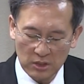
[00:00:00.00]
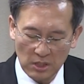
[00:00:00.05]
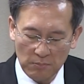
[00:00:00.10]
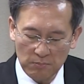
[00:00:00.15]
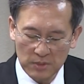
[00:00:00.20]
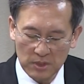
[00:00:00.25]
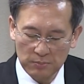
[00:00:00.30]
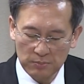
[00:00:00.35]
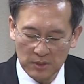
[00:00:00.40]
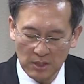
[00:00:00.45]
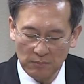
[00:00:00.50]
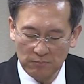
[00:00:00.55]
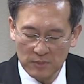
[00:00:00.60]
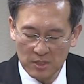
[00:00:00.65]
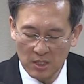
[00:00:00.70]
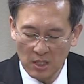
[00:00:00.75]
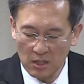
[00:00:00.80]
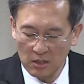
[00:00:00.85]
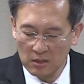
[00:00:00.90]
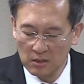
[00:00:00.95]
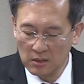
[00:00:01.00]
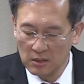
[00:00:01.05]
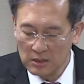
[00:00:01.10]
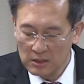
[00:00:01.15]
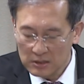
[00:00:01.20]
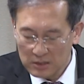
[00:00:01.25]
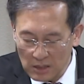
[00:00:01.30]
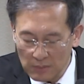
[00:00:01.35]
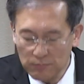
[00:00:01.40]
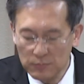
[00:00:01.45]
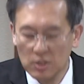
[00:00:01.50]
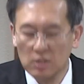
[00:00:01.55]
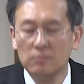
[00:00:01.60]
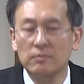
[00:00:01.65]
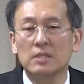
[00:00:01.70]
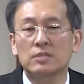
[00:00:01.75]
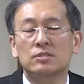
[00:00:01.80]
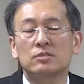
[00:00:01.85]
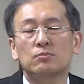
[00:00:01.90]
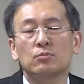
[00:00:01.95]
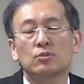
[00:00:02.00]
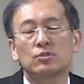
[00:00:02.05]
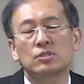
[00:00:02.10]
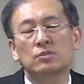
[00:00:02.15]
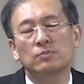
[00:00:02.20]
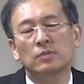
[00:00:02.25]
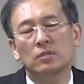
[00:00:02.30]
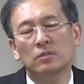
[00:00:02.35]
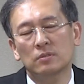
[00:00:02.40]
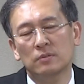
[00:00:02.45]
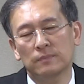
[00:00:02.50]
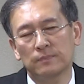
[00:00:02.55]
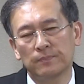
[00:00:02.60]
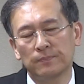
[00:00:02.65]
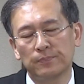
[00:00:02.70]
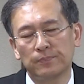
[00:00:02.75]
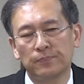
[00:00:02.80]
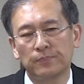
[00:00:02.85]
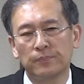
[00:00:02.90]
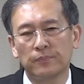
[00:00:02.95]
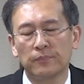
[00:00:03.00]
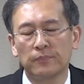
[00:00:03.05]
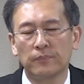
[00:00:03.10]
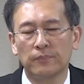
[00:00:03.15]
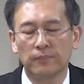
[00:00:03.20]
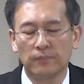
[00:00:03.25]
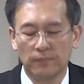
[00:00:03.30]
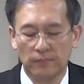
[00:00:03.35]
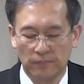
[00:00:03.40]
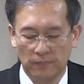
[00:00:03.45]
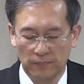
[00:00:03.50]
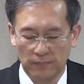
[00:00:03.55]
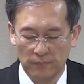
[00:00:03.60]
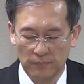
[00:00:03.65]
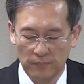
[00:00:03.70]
This is found in Exodus 33, verse 3.